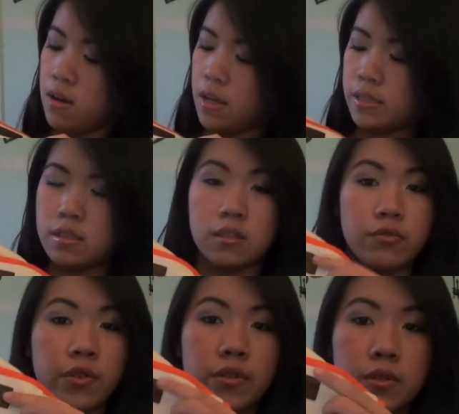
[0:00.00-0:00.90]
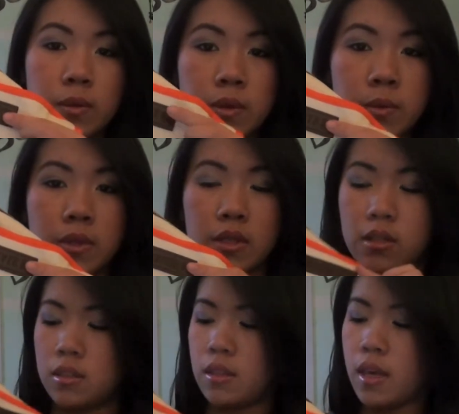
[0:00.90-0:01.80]
It says Forever 21
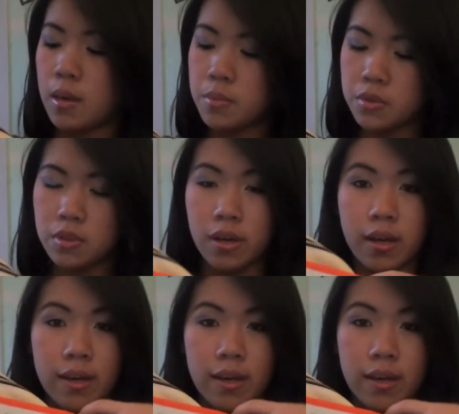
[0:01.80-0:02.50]
on the label,